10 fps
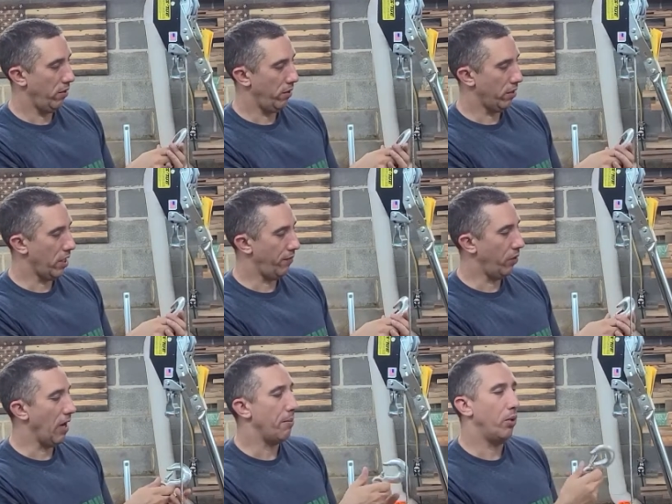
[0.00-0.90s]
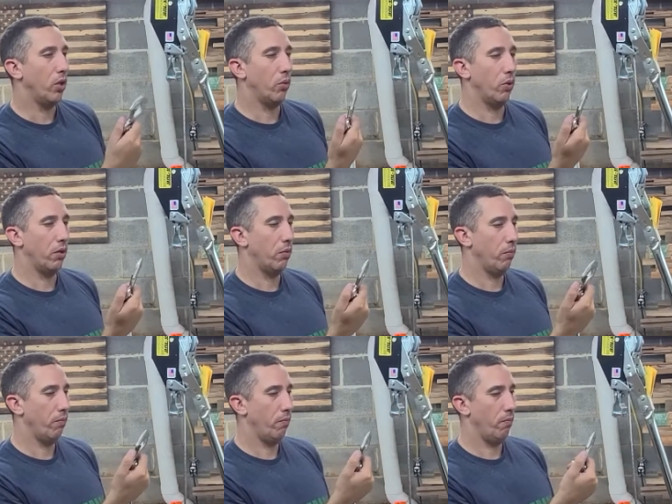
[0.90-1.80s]
It's kind of a grab hook
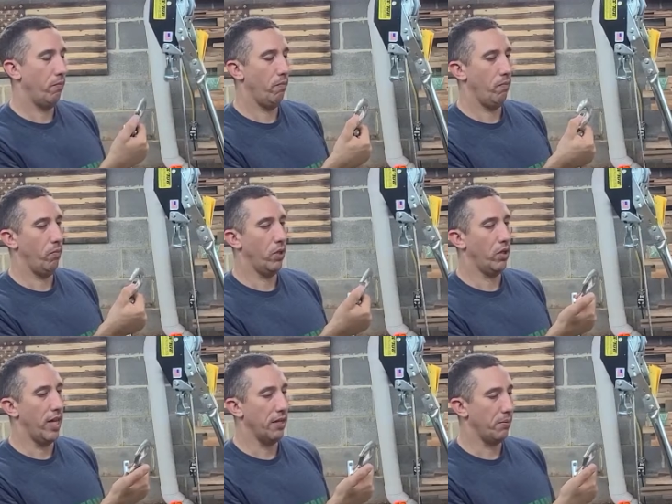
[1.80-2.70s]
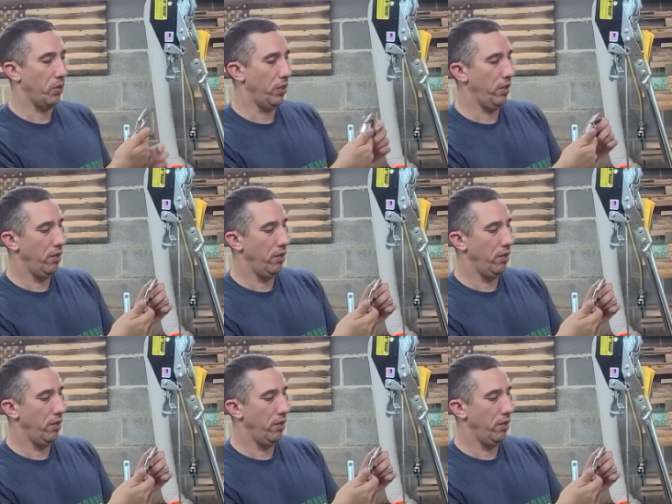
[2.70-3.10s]
with a clasp on it.